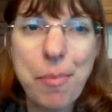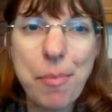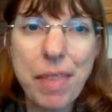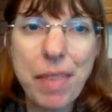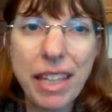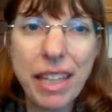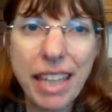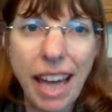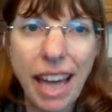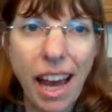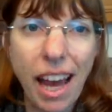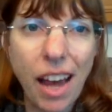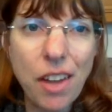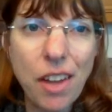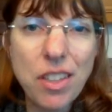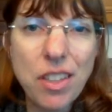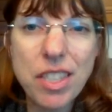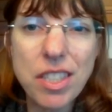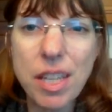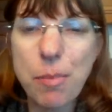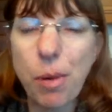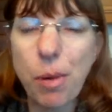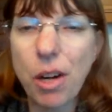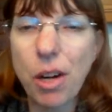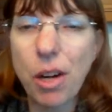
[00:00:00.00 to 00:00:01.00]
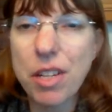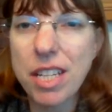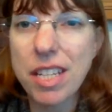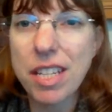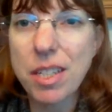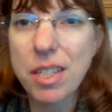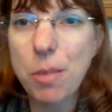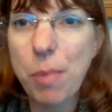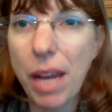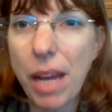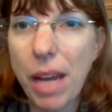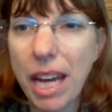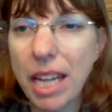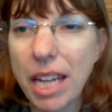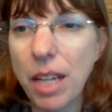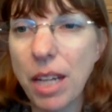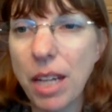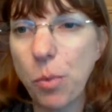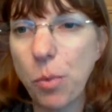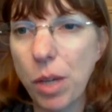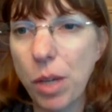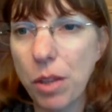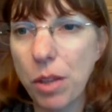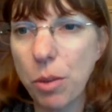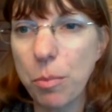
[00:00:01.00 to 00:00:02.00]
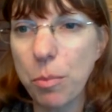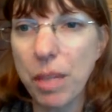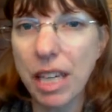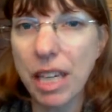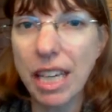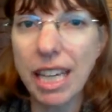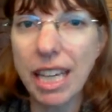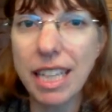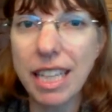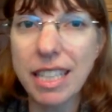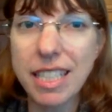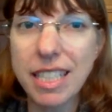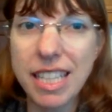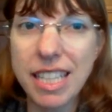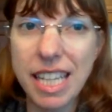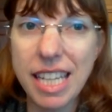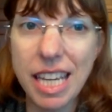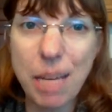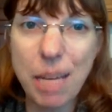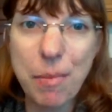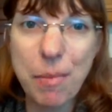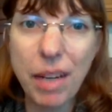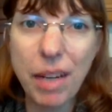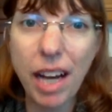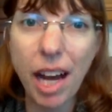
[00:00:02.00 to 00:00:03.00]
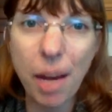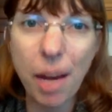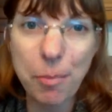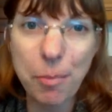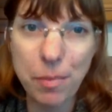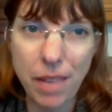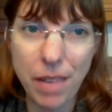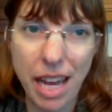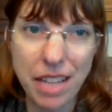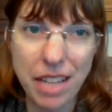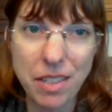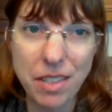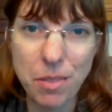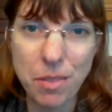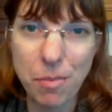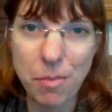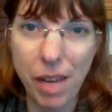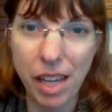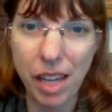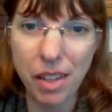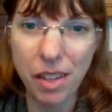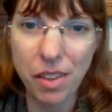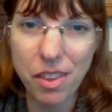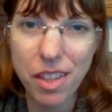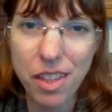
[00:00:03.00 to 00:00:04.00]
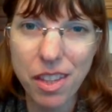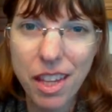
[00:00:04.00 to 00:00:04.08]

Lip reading: the gals that participated with me in Team Cup last month.